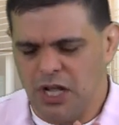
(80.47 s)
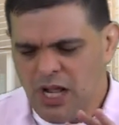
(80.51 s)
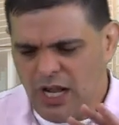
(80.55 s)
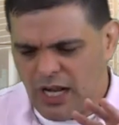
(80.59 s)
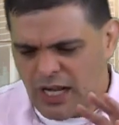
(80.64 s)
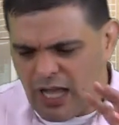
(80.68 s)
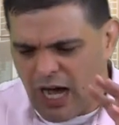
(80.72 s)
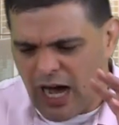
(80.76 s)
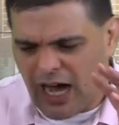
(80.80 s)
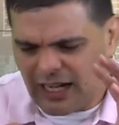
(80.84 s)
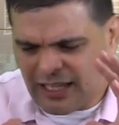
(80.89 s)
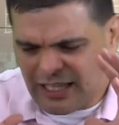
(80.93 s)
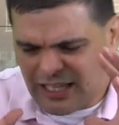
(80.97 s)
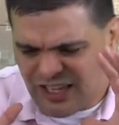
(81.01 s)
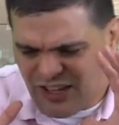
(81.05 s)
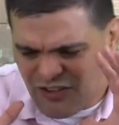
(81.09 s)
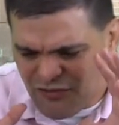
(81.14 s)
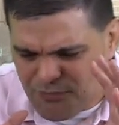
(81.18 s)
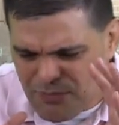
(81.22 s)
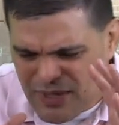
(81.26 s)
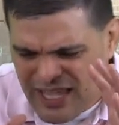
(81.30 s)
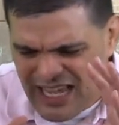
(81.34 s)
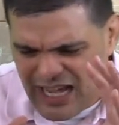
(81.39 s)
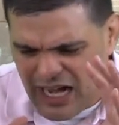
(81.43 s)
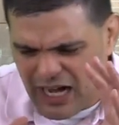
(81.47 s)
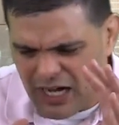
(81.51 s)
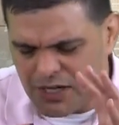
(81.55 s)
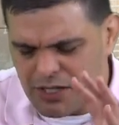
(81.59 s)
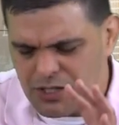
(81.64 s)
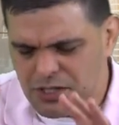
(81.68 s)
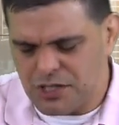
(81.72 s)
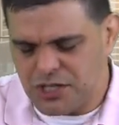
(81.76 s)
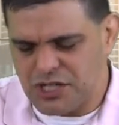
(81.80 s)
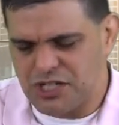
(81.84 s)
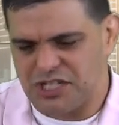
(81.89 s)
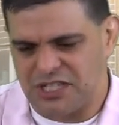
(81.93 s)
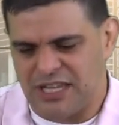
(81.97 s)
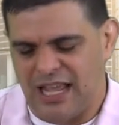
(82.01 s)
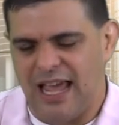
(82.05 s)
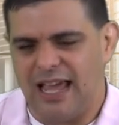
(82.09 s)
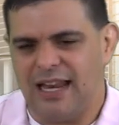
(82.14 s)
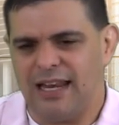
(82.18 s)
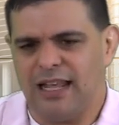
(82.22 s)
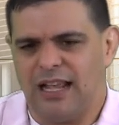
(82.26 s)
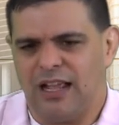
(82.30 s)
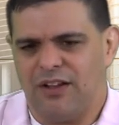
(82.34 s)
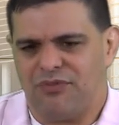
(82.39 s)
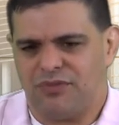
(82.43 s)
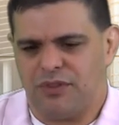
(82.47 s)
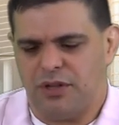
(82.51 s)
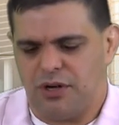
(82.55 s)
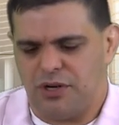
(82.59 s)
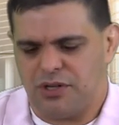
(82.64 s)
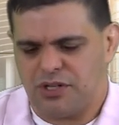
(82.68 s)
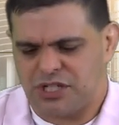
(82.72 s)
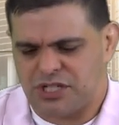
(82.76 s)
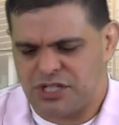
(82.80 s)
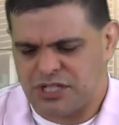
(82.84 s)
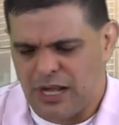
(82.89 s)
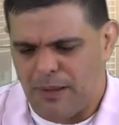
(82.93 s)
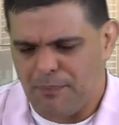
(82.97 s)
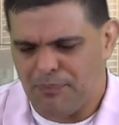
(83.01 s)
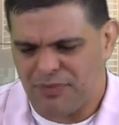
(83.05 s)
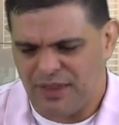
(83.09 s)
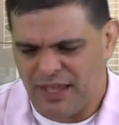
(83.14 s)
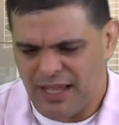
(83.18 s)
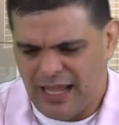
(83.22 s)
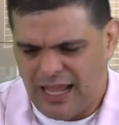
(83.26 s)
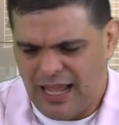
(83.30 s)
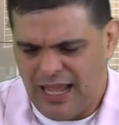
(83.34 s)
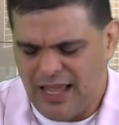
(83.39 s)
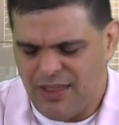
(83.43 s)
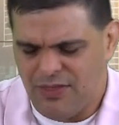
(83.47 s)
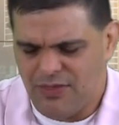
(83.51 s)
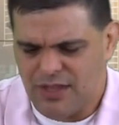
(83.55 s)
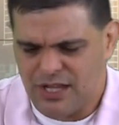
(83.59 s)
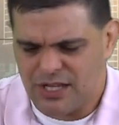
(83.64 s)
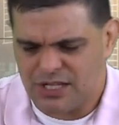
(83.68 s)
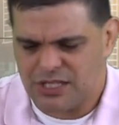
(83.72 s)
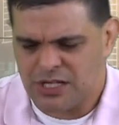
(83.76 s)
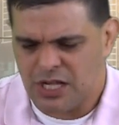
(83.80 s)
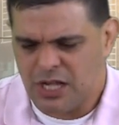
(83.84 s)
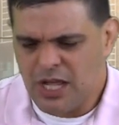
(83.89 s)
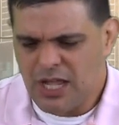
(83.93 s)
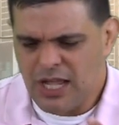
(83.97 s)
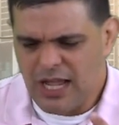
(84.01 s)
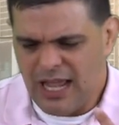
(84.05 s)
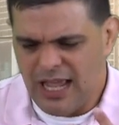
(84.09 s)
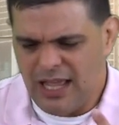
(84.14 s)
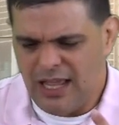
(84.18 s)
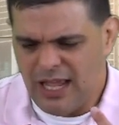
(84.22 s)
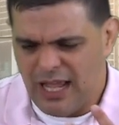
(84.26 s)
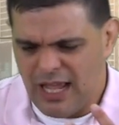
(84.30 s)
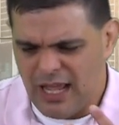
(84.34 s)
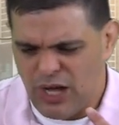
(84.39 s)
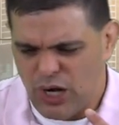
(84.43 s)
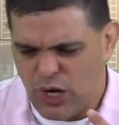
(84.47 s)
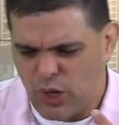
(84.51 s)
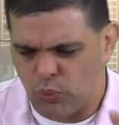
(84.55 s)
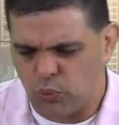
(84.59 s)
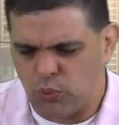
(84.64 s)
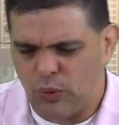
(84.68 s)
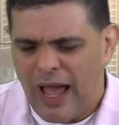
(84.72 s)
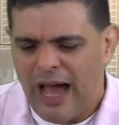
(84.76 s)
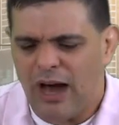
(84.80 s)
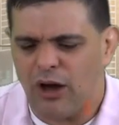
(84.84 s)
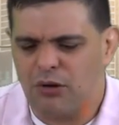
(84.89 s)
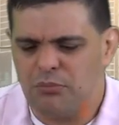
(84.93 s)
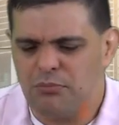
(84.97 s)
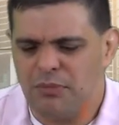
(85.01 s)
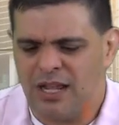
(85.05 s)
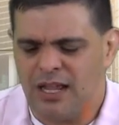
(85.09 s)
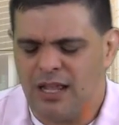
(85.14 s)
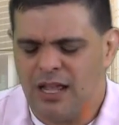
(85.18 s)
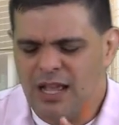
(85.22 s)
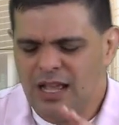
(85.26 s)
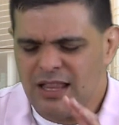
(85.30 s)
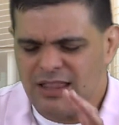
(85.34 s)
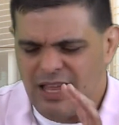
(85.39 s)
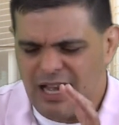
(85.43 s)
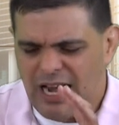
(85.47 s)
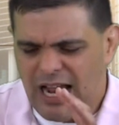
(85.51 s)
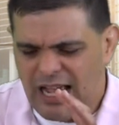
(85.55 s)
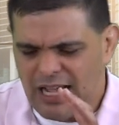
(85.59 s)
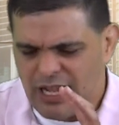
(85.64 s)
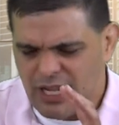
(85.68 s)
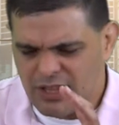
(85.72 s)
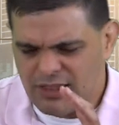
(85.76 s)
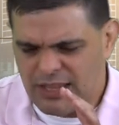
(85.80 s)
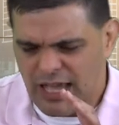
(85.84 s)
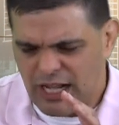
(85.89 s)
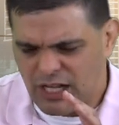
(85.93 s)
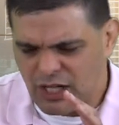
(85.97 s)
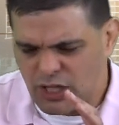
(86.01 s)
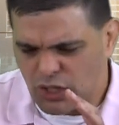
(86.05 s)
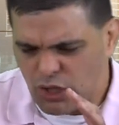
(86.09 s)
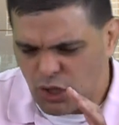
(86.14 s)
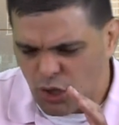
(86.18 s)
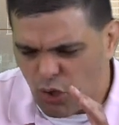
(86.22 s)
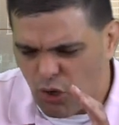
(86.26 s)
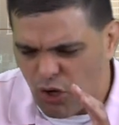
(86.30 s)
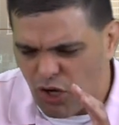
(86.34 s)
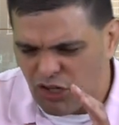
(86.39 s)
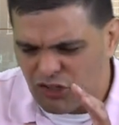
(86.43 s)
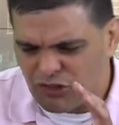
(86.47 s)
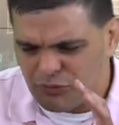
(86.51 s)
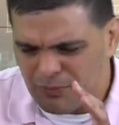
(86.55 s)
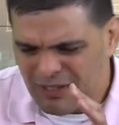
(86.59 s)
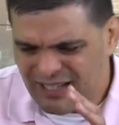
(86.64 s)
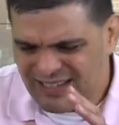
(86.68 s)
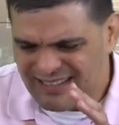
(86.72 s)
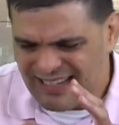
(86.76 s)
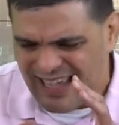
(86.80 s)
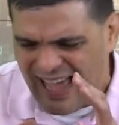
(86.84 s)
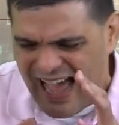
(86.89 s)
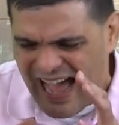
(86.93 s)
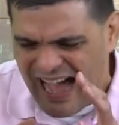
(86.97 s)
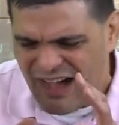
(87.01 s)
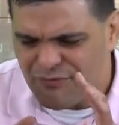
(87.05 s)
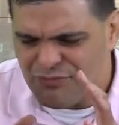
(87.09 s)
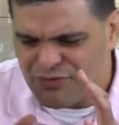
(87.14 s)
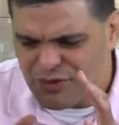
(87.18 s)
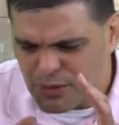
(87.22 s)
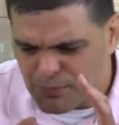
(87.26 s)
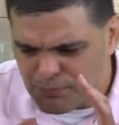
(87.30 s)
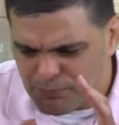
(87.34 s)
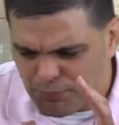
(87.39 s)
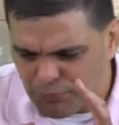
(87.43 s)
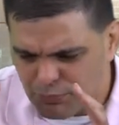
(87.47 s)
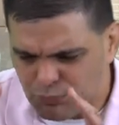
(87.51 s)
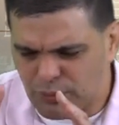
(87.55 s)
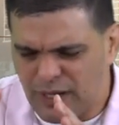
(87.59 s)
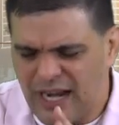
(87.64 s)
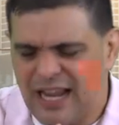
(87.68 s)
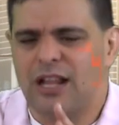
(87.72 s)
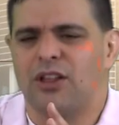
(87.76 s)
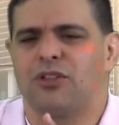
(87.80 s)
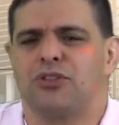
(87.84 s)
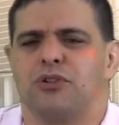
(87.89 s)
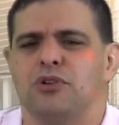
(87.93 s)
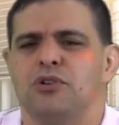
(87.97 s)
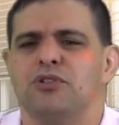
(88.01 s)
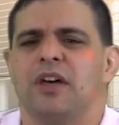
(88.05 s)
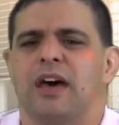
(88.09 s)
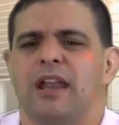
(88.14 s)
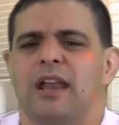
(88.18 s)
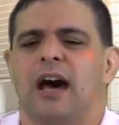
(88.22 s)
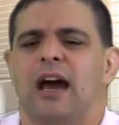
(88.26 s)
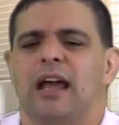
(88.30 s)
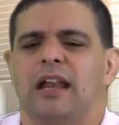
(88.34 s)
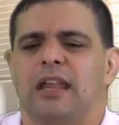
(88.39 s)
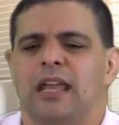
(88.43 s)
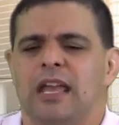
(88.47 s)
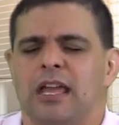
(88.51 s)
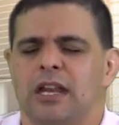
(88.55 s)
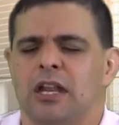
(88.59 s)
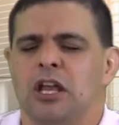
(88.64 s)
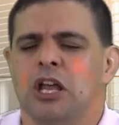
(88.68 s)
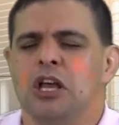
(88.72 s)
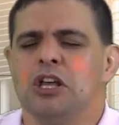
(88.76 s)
God, give me understanding if there's something in this around me that could cause me to have the breakthrough that I need.